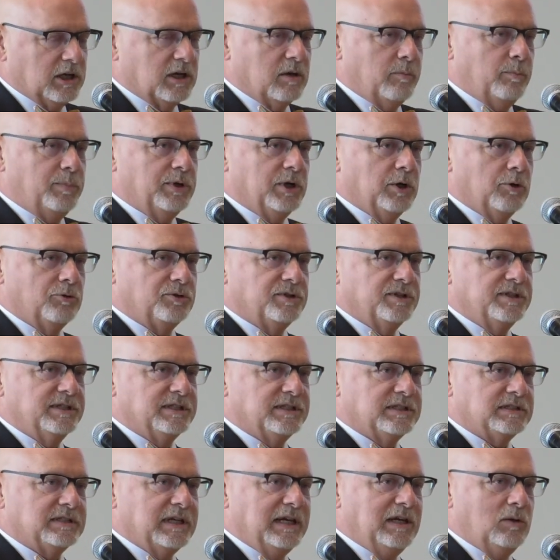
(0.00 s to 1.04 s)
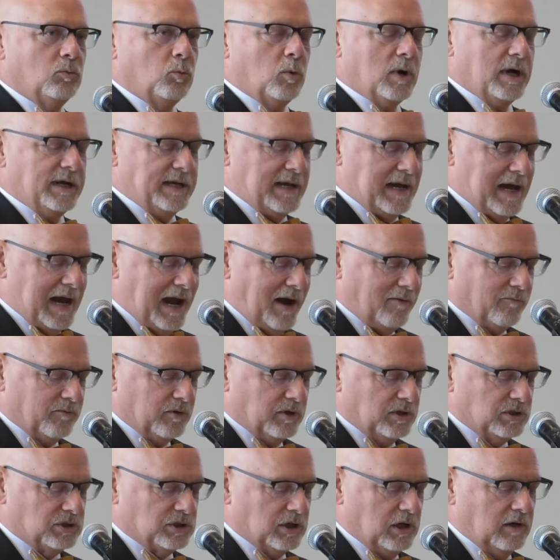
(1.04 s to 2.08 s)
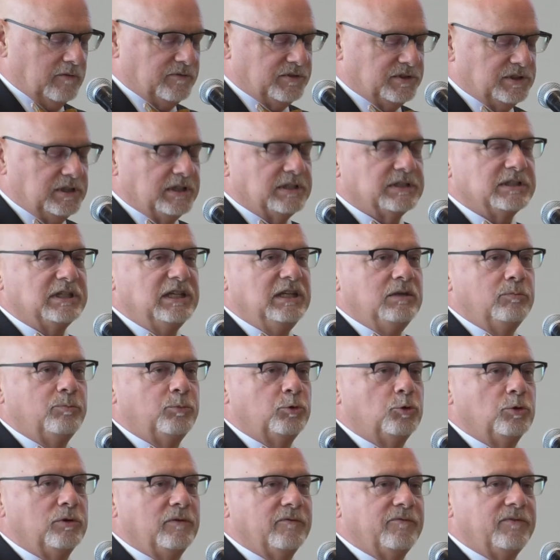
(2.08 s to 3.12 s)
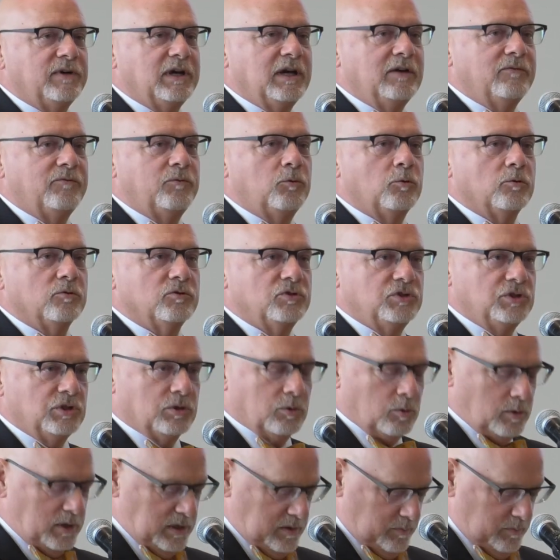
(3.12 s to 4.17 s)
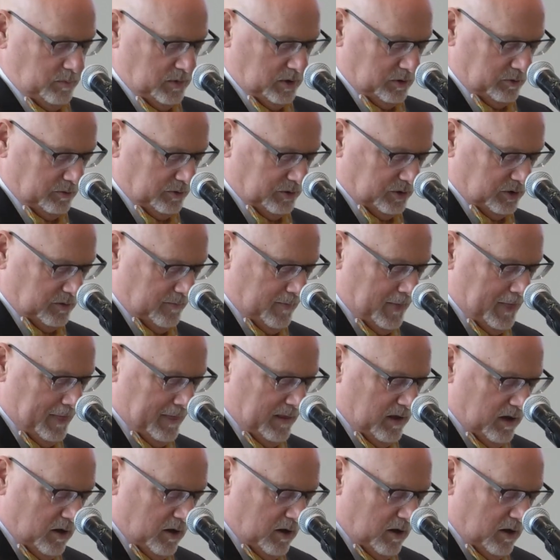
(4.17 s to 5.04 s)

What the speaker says: compared to the statewide average of 16.5408 mils.